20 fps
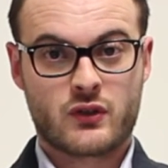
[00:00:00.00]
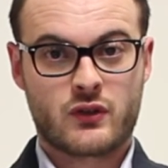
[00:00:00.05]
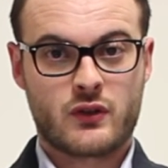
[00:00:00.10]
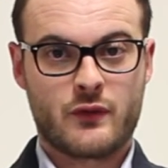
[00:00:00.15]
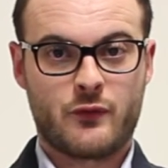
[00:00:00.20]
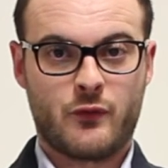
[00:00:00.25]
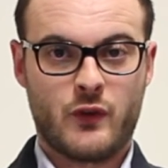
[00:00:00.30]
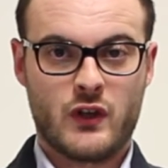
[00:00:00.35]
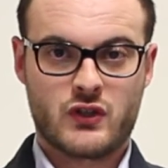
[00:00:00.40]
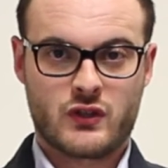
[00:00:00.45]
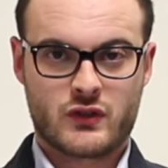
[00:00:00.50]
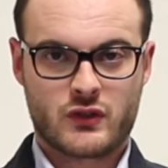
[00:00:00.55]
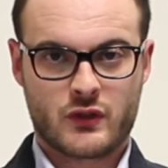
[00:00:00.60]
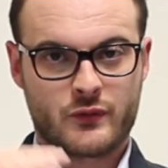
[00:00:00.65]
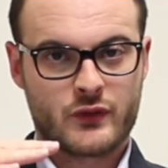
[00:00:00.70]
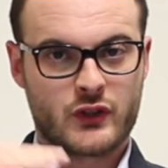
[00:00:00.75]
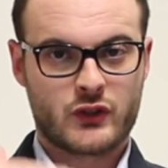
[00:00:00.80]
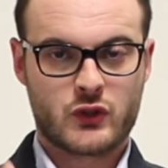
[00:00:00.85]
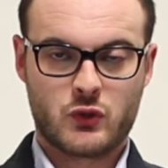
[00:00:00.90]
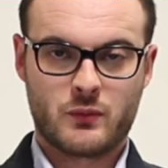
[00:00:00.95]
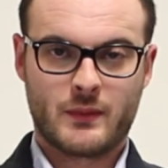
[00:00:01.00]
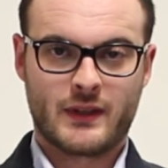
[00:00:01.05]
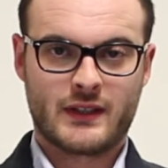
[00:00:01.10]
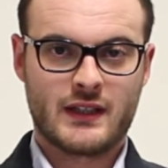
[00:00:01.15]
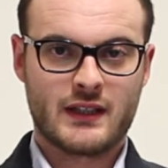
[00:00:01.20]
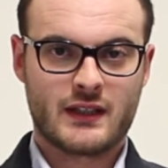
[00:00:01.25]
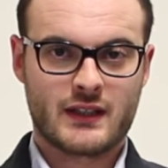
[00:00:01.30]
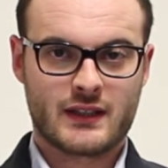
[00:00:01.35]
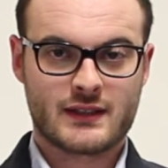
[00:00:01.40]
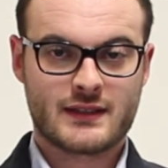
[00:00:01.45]
coefficients of the two
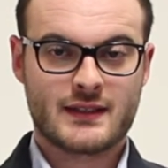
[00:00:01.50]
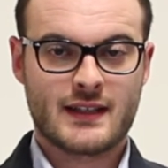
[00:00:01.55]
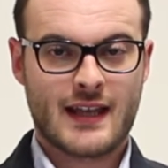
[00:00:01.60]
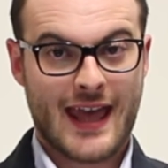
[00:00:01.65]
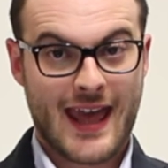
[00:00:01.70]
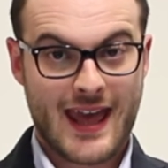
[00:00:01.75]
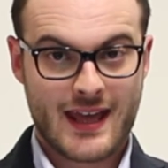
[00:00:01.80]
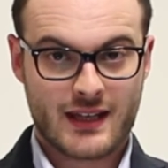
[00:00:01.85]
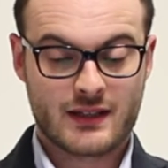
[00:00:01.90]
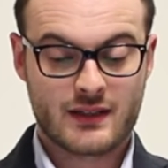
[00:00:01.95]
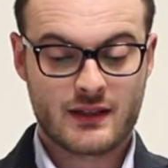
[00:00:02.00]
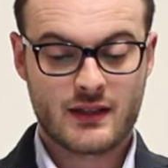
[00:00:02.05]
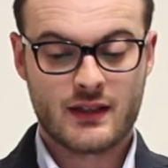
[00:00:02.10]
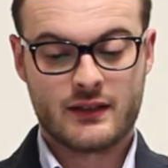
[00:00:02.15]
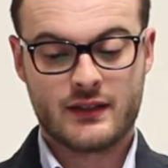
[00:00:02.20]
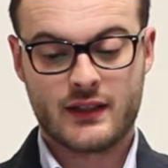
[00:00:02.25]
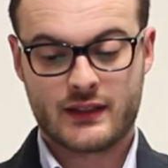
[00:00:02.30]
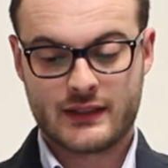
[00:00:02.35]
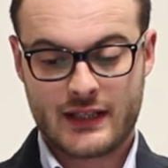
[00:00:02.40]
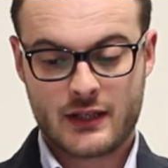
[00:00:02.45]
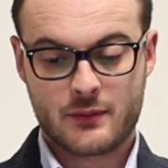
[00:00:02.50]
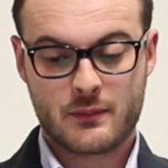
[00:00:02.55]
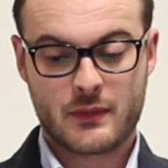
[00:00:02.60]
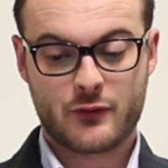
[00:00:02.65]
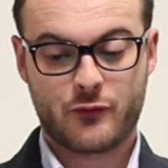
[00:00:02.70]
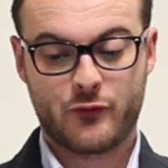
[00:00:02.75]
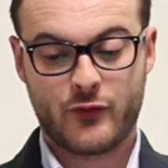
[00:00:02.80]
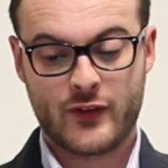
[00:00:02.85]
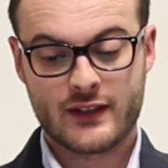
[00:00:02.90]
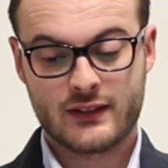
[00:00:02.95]
materials and the thermal
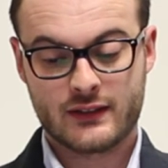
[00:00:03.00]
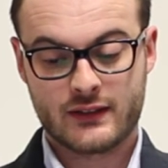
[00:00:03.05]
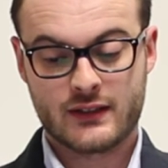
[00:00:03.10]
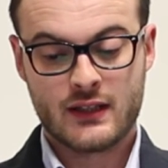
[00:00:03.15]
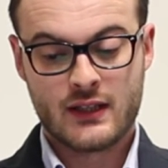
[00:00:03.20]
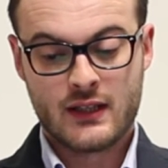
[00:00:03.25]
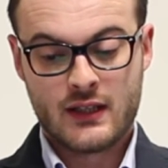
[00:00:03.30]
field